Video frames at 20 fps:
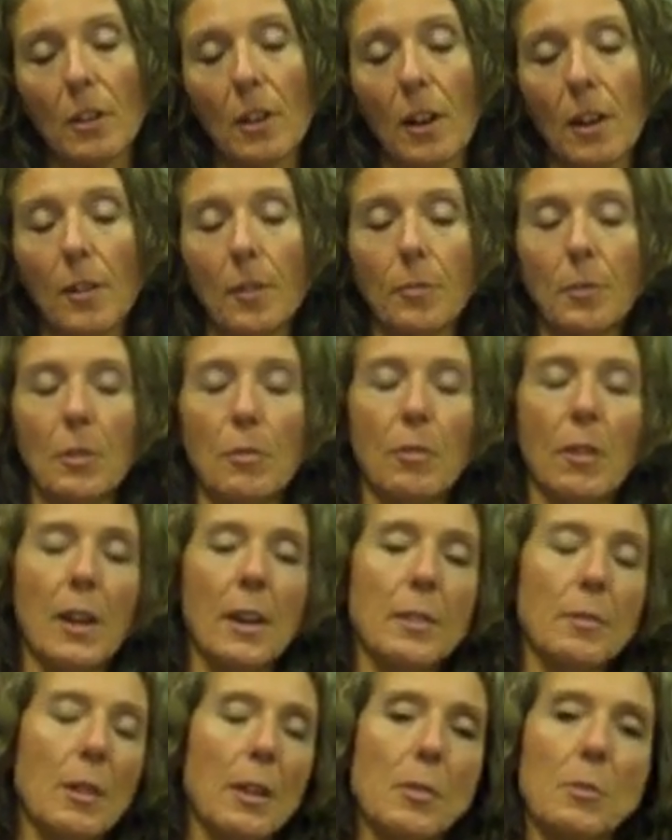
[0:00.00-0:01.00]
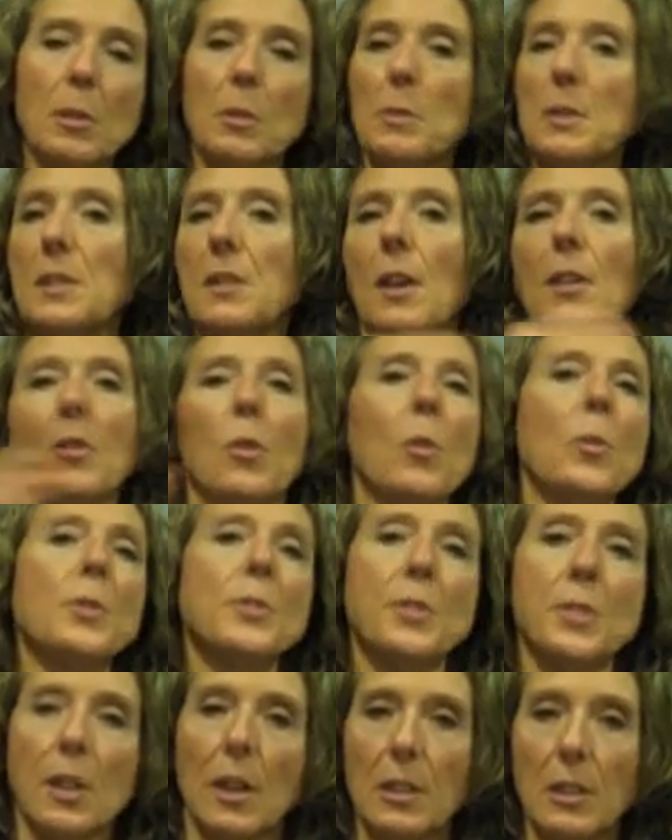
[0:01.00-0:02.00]
Now, if I, I don't want to recite the whole
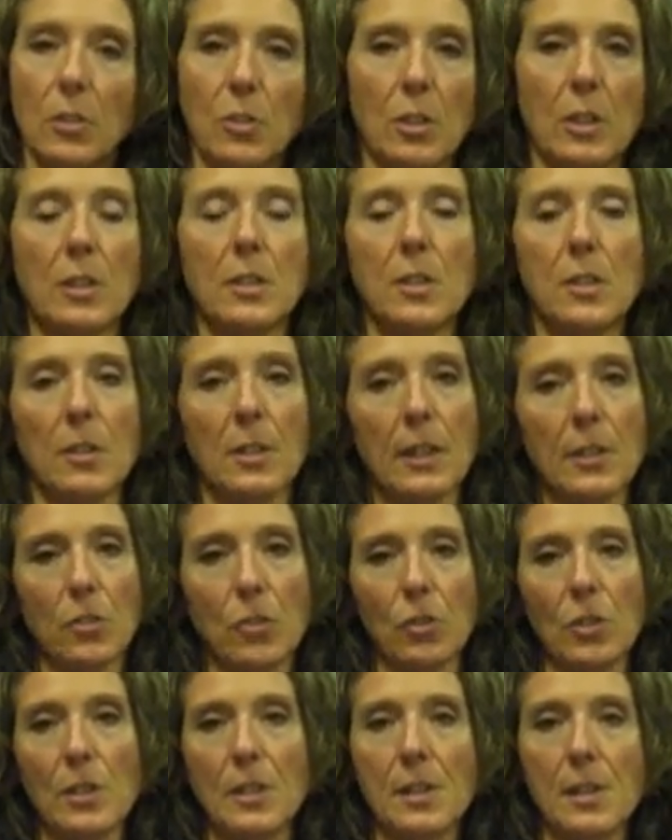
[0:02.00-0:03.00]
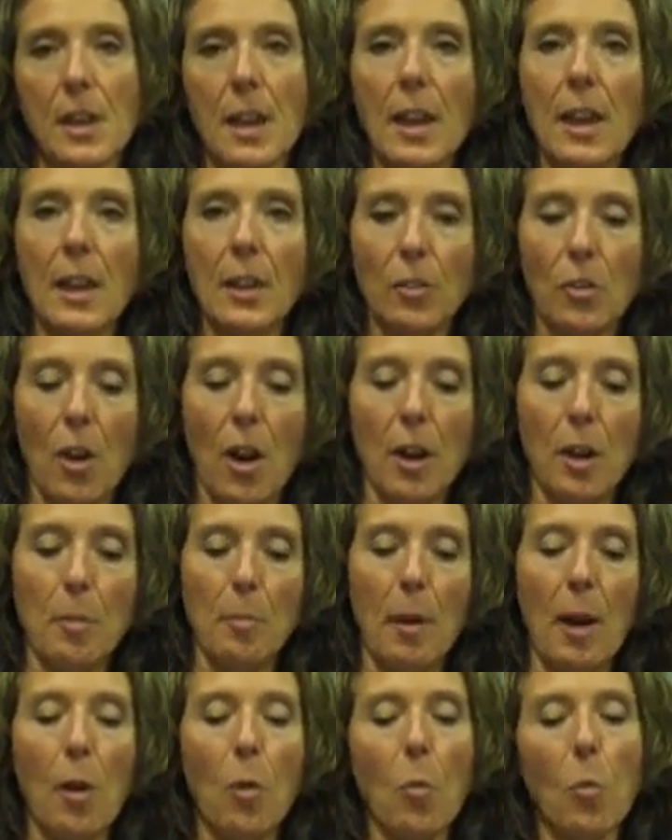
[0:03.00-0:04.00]
study to you, so let's just talk
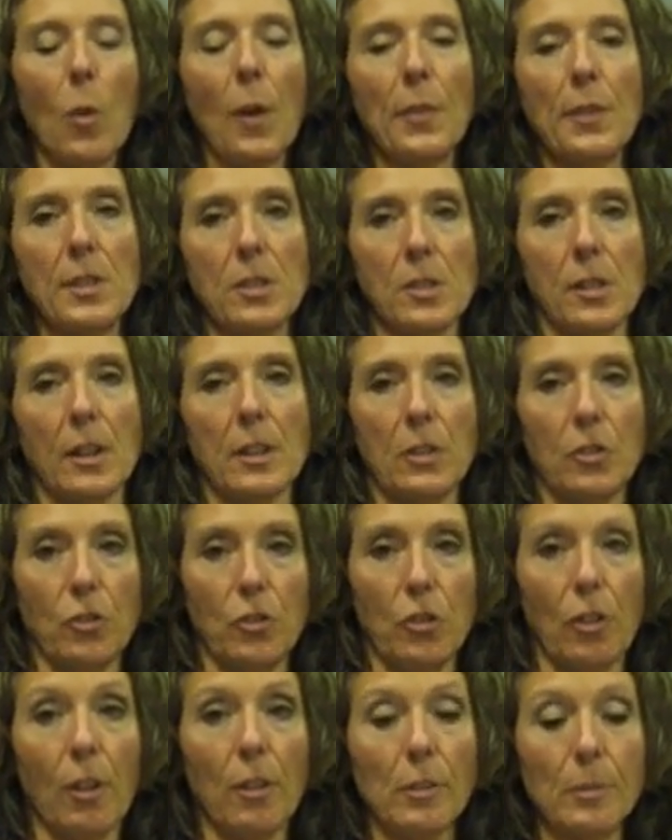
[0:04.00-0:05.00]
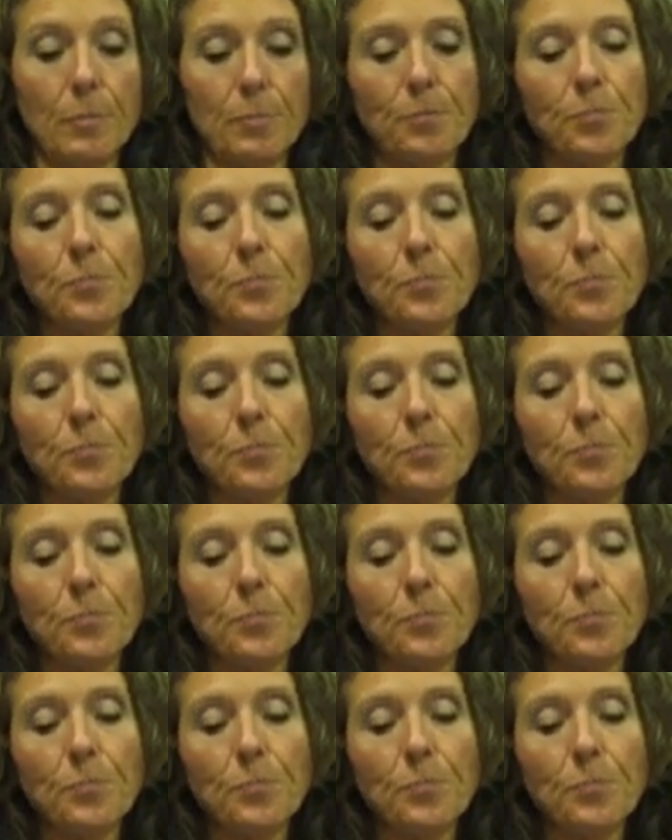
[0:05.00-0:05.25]
about what the study showed.